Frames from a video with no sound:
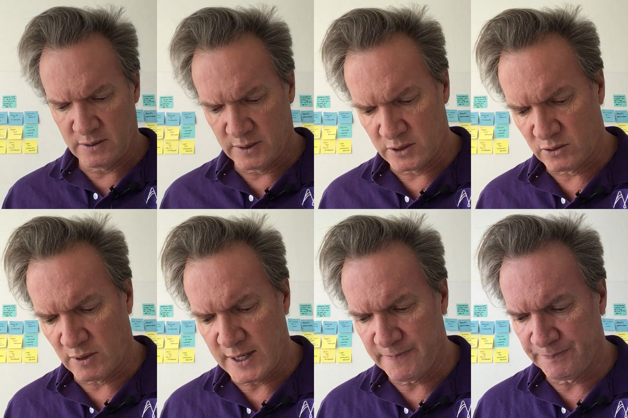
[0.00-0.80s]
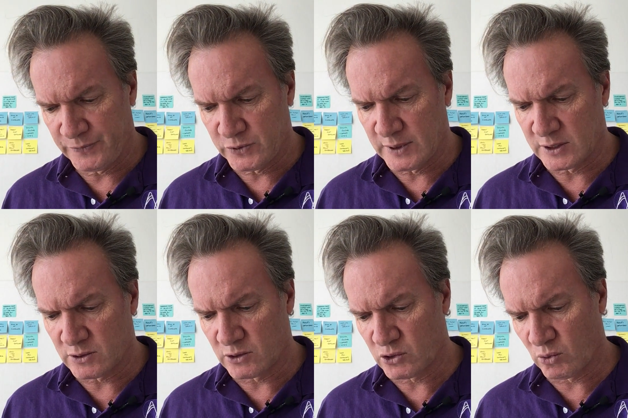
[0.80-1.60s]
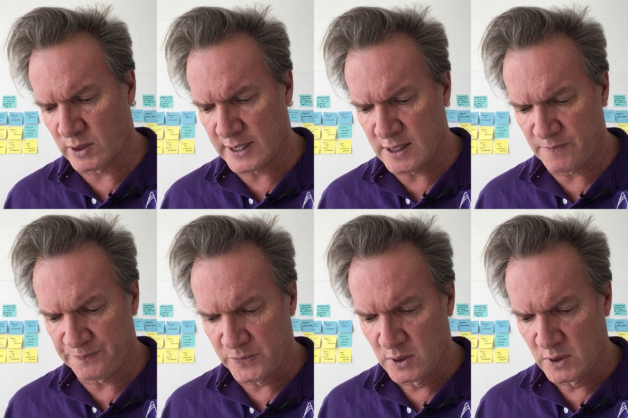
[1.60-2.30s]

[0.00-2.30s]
that's great. So that's all sorted out.